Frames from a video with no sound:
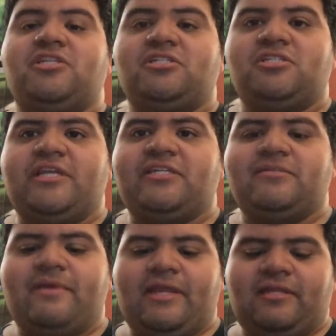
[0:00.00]
changed
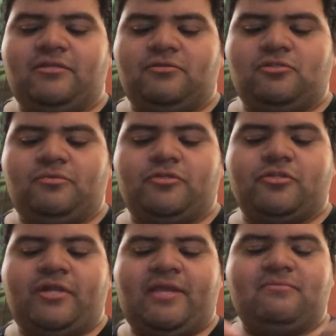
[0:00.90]
my YouTube
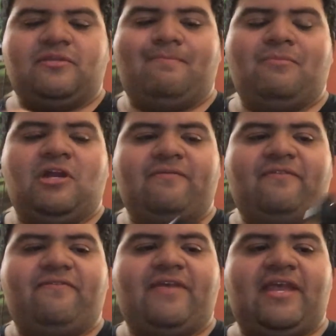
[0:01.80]
username to Marvel
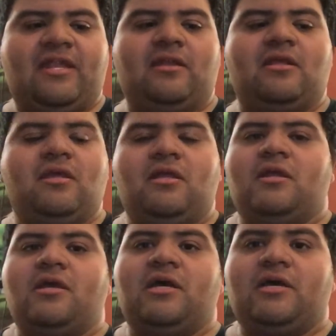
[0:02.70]
Fan
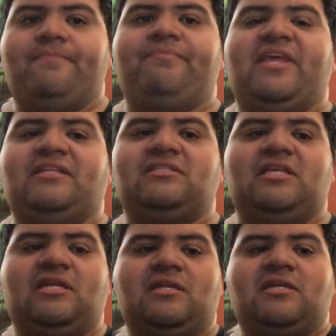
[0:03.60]

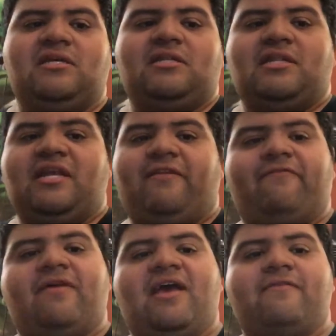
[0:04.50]

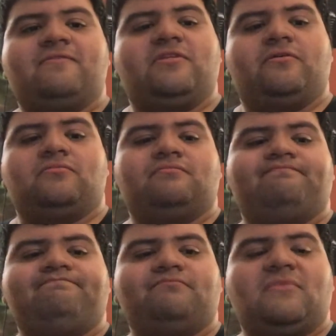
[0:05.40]
1995. So
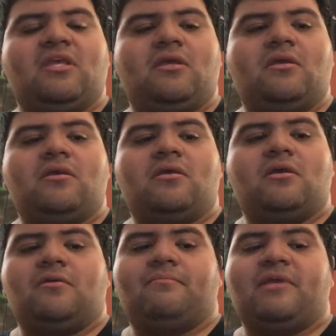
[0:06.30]

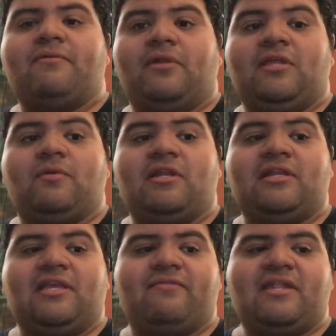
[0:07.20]
I really wanted to
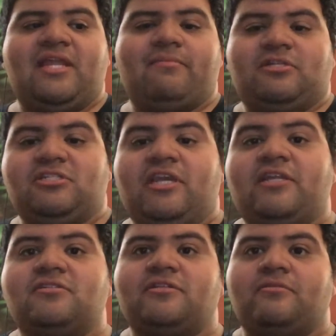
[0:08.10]
give that name a
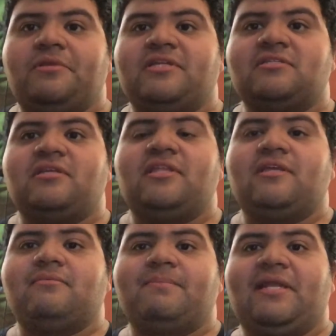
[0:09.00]
change though because I
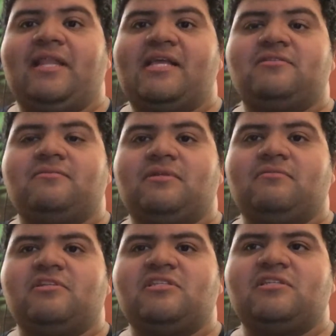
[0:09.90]
think my last one
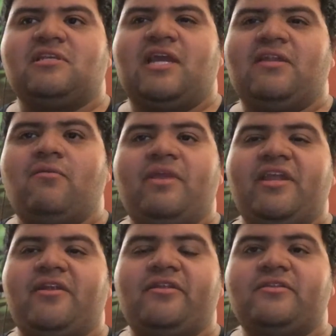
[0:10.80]
was kind of
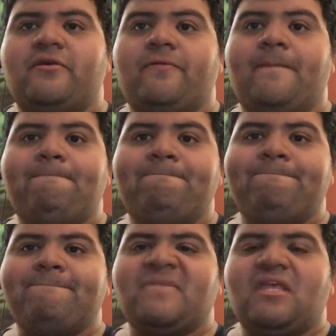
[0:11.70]
weird. So
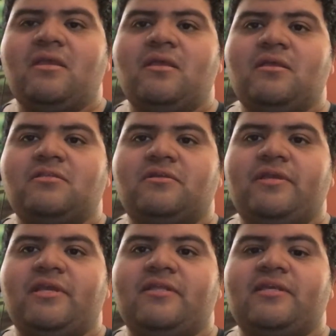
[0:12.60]

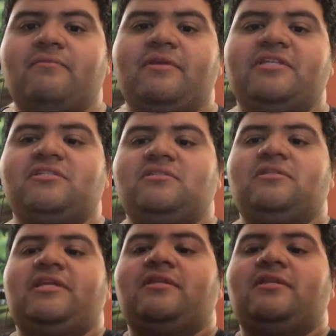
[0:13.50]
yeah, I think there's